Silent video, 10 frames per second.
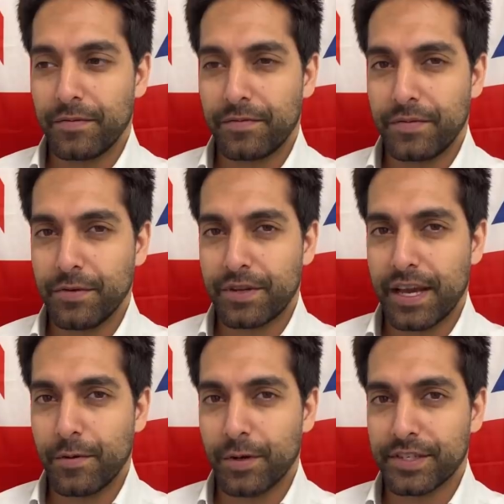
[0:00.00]

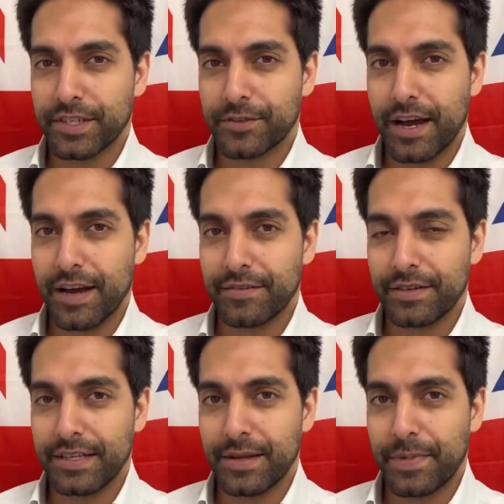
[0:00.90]
UK wanting to have
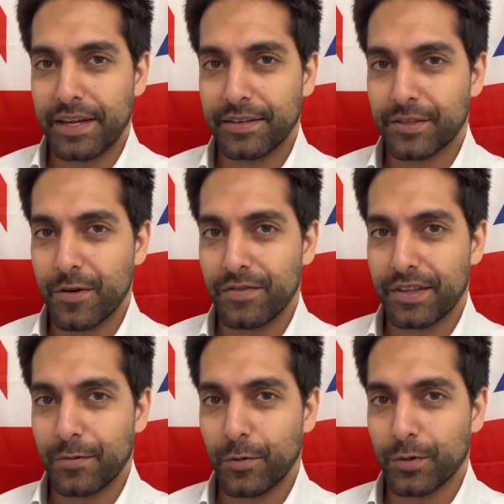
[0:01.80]
independence over
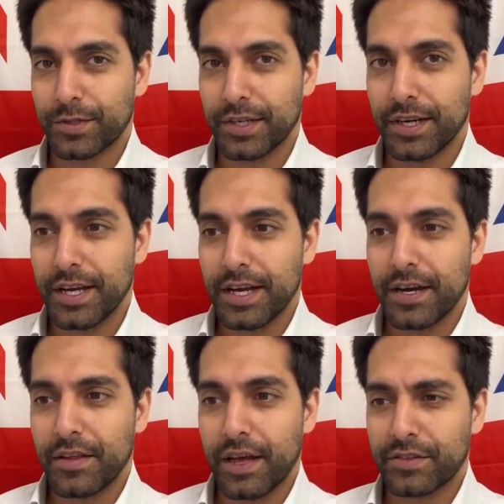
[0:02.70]
their water.
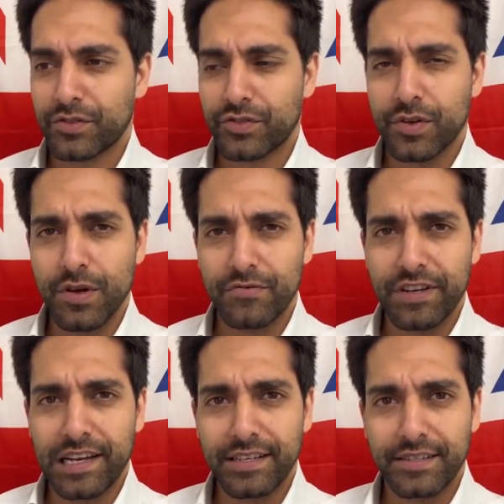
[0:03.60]
That's so
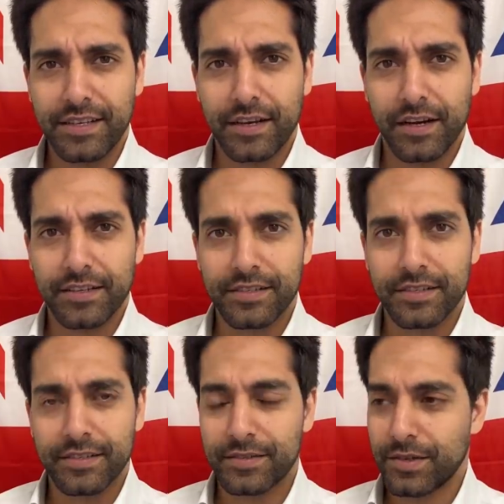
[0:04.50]
unrealistic, guys.
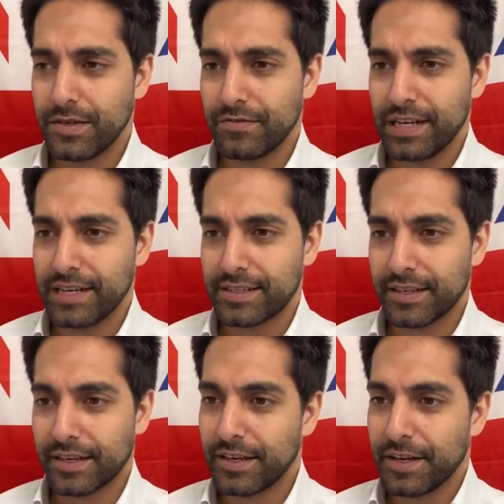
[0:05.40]
So
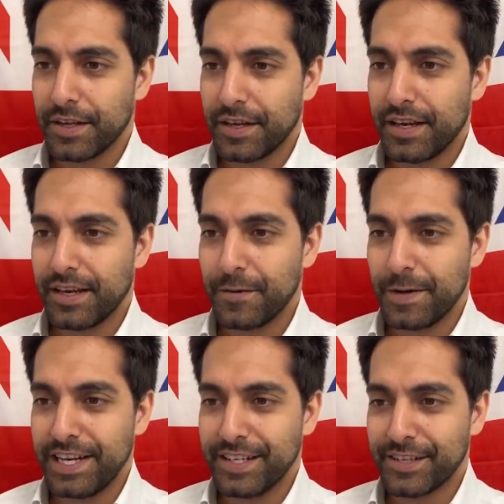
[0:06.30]
unrealistic.
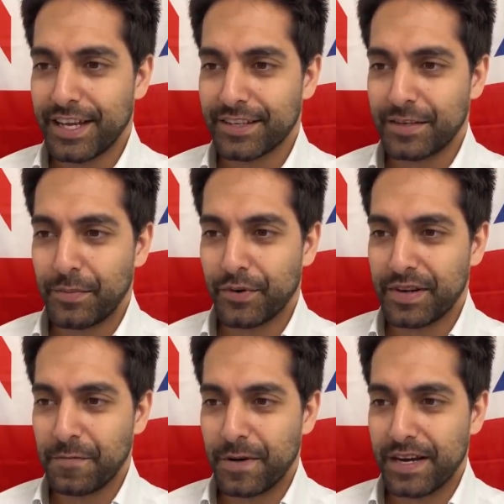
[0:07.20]
We need to get to the
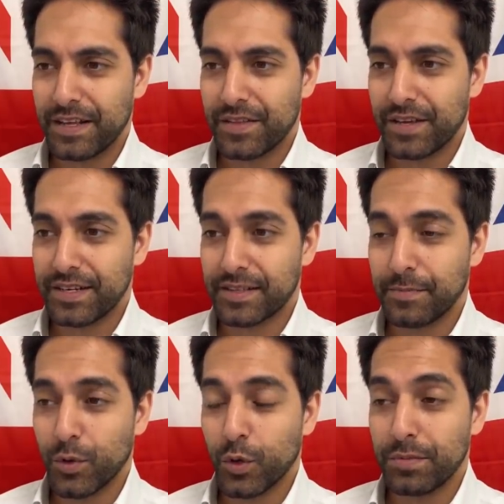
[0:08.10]
point where there is a
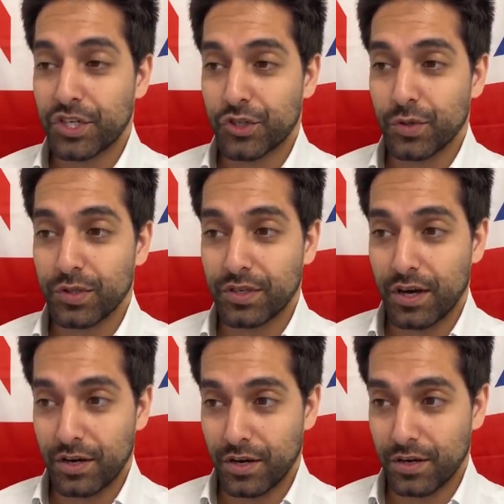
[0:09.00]
more mature
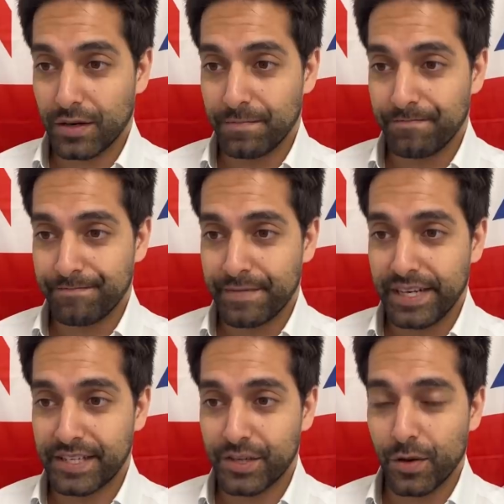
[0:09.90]
dialogue.
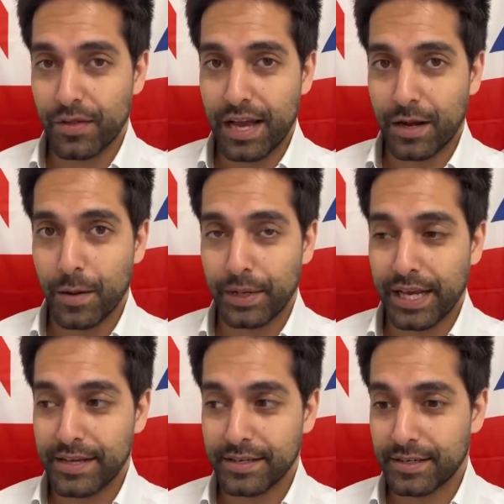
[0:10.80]
It's not that
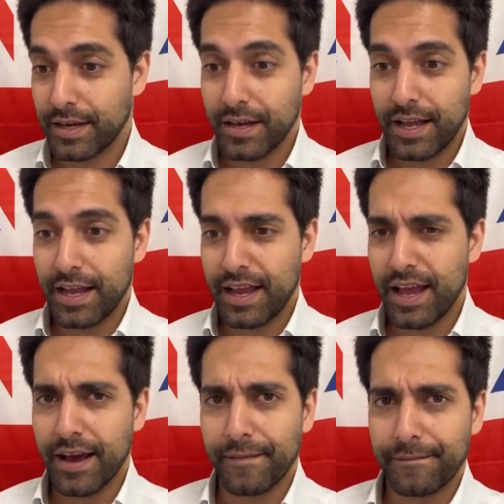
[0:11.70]
complicated.
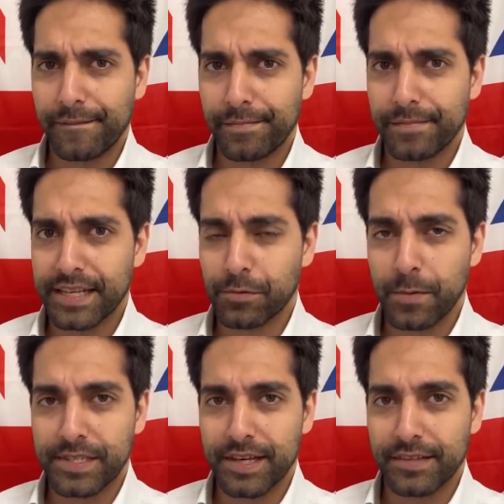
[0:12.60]
Yeah, that's what
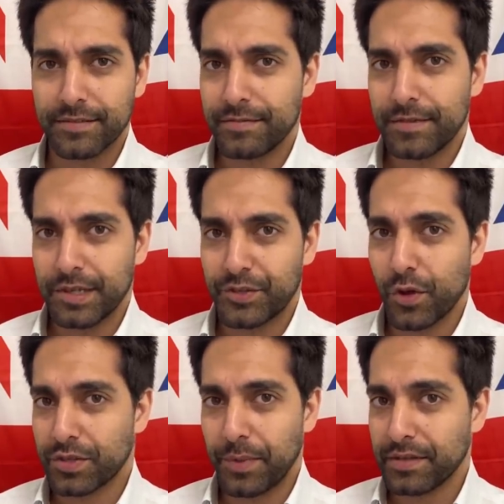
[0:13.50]
we said. It's
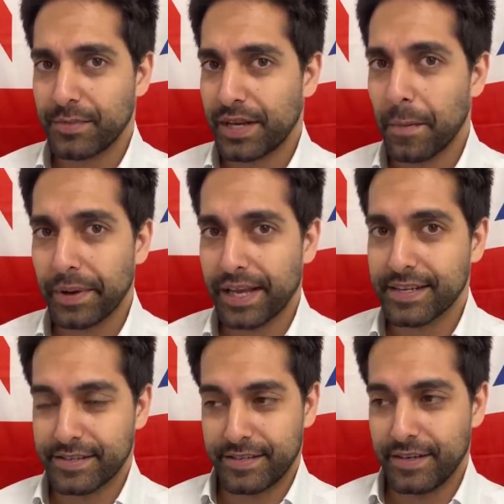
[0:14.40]
not supposed to be
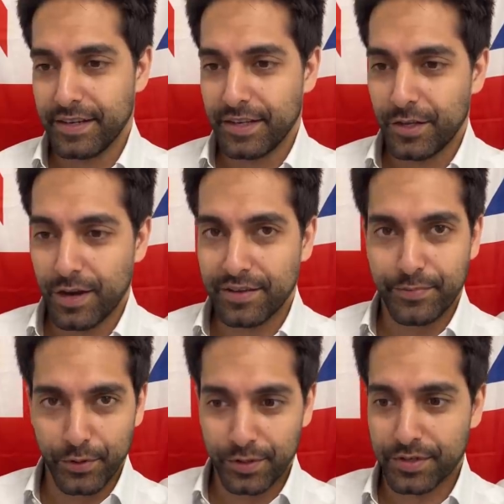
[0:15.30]
complicated. You have
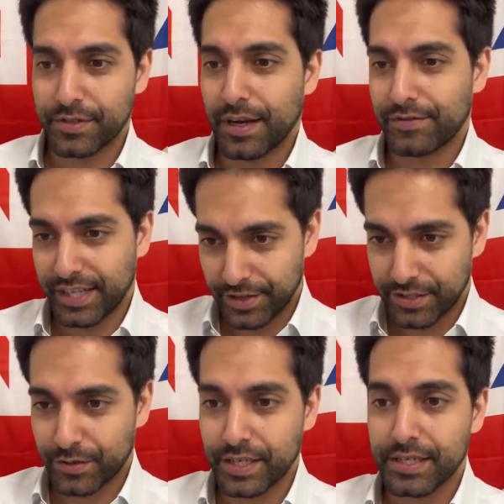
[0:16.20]
borders, you have
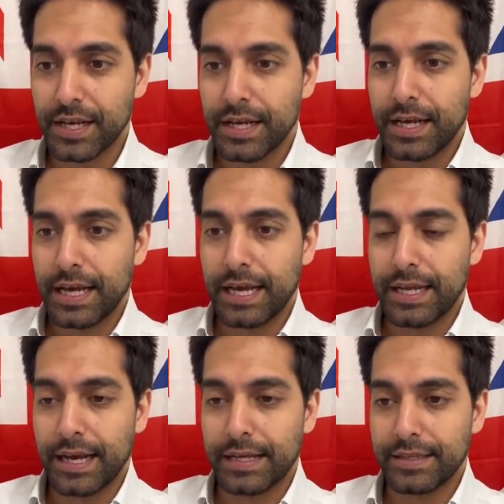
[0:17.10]
territories,
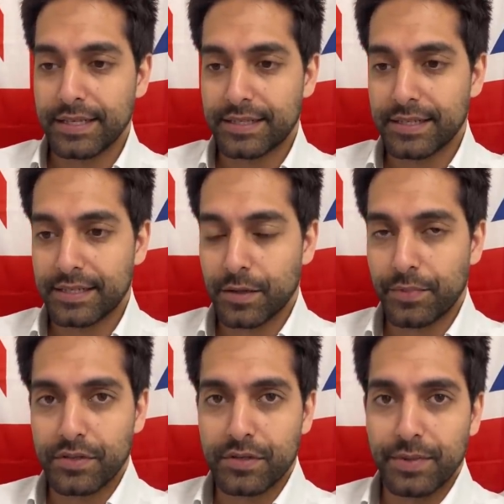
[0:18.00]
and this is
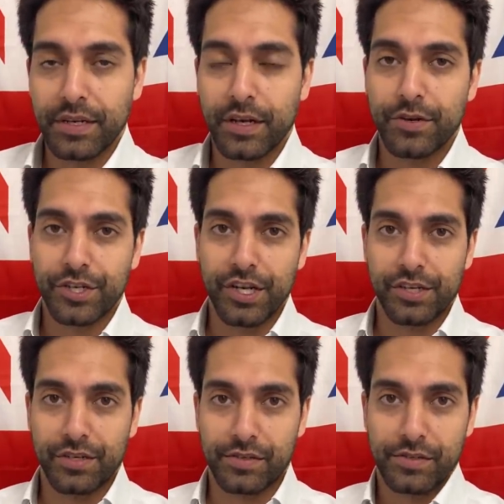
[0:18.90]
supposed to be
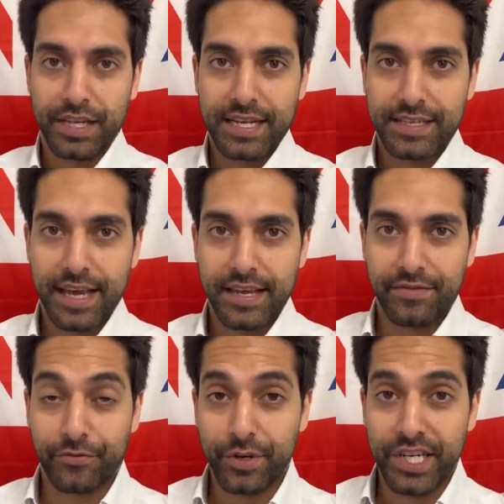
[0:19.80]
negotiations to get a
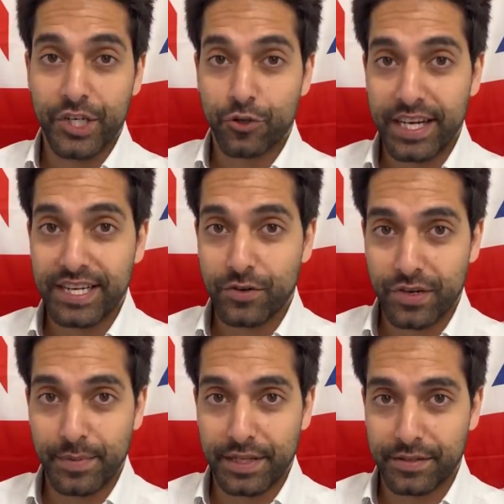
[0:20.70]
free trade
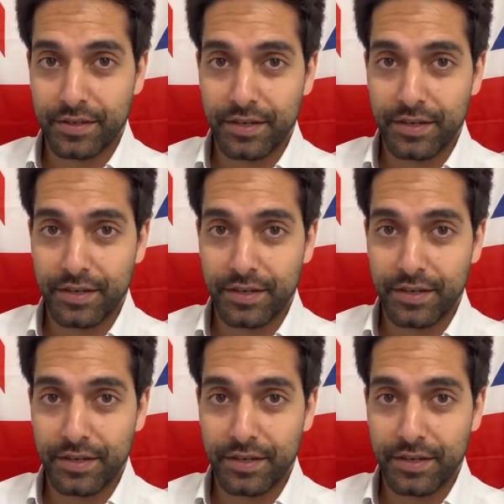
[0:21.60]
agreement.